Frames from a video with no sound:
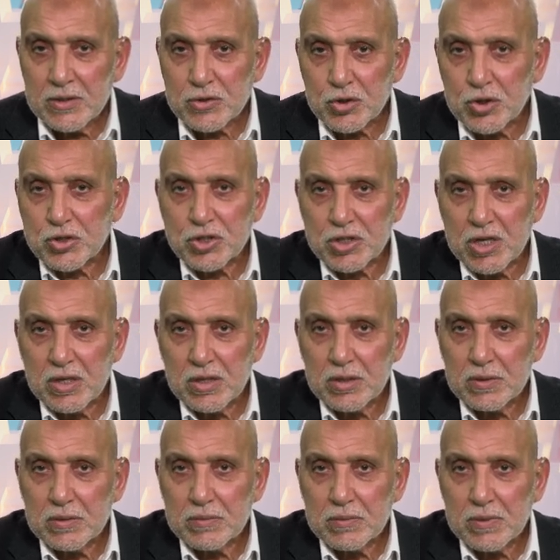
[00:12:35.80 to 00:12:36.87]
in
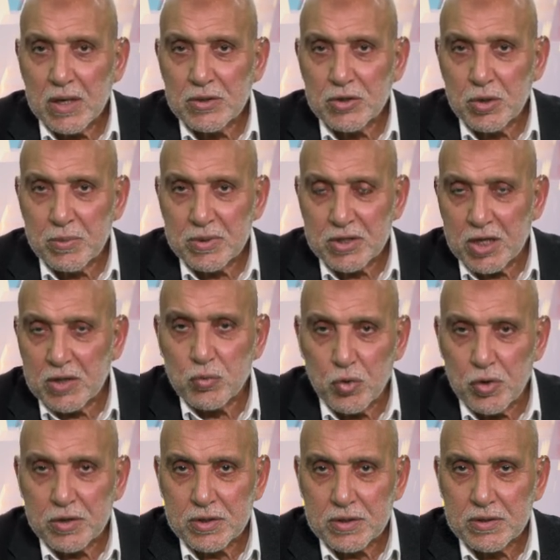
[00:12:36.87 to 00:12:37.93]
social and
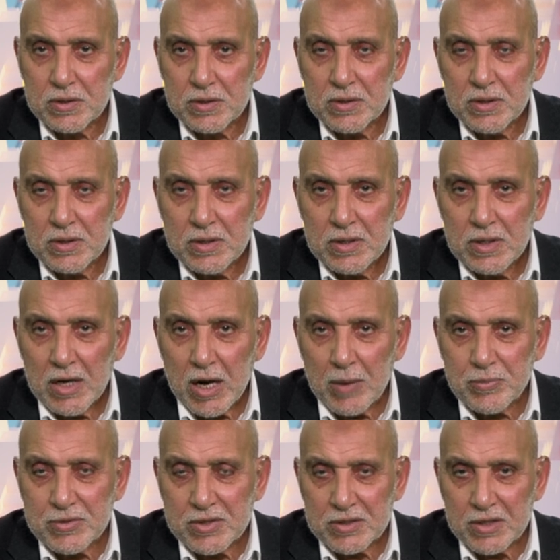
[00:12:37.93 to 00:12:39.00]
humanitarian work,
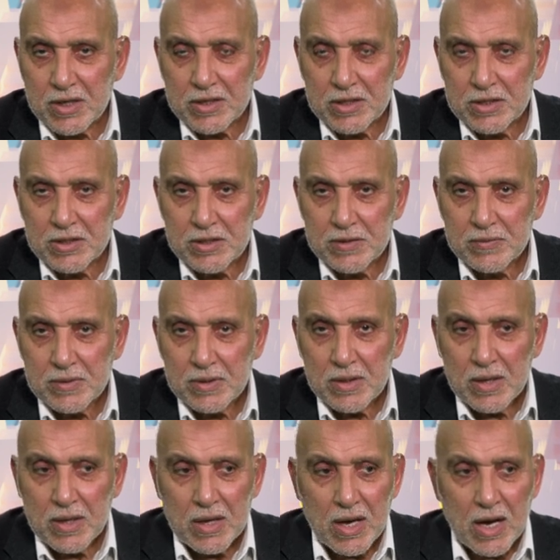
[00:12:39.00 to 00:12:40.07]
Abdul Sattar Eidi,
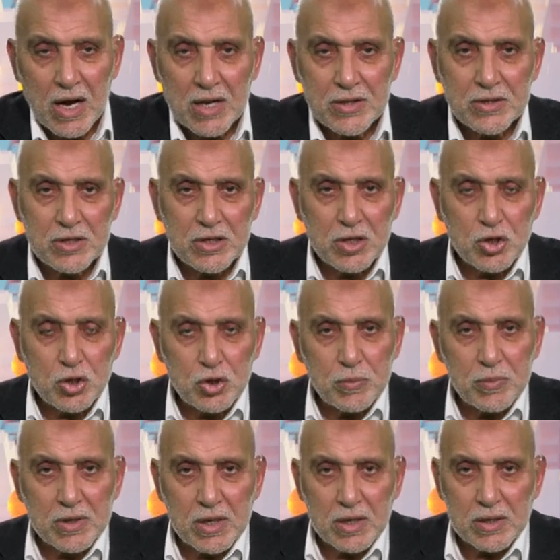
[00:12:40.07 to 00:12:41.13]
and in
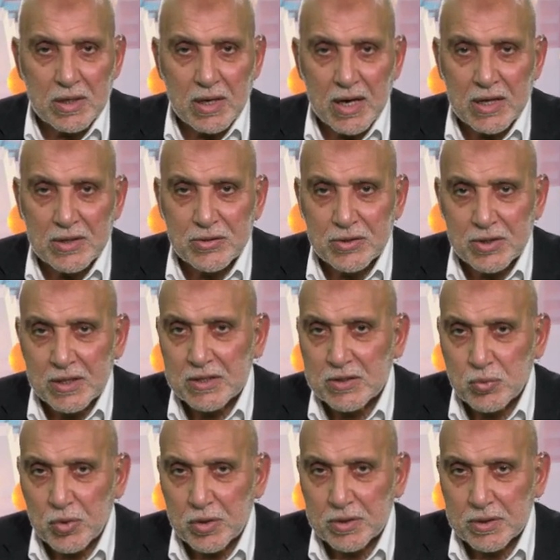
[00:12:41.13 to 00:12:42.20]
economical and
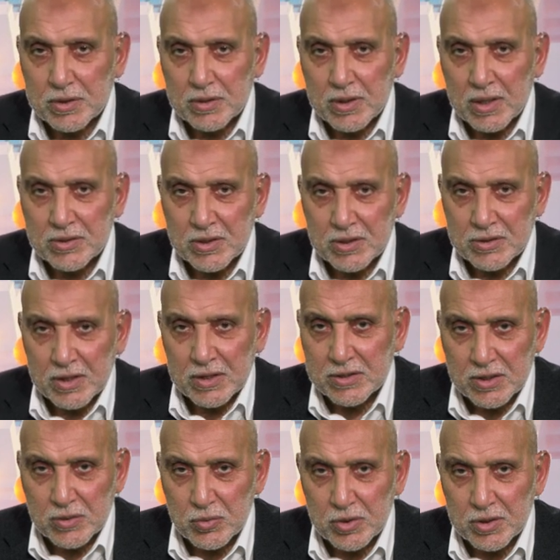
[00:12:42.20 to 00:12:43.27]
trades work and
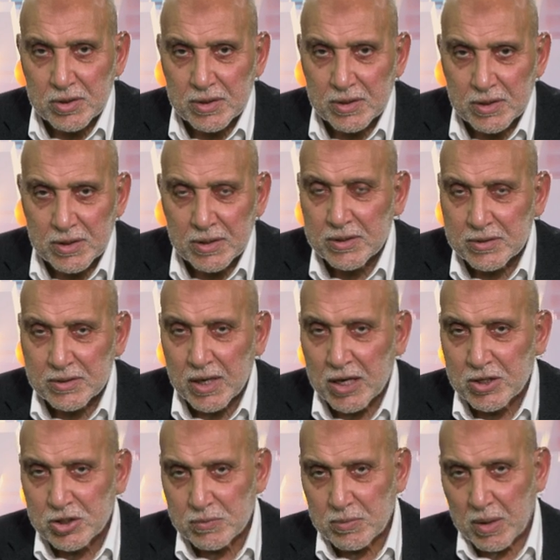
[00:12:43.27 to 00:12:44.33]
industrial work is
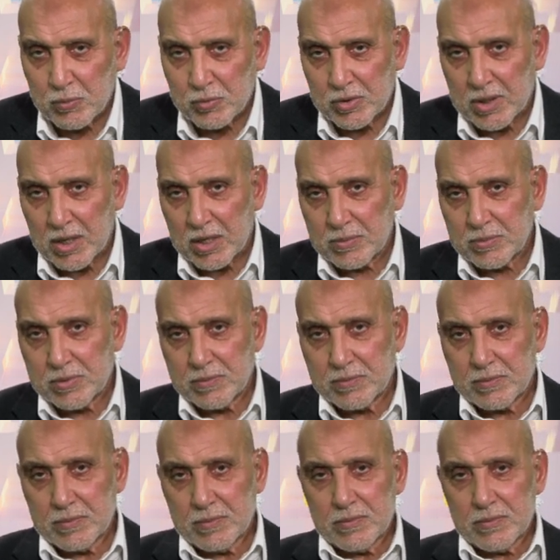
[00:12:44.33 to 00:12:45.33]
Haji Mahmud al-Arabi.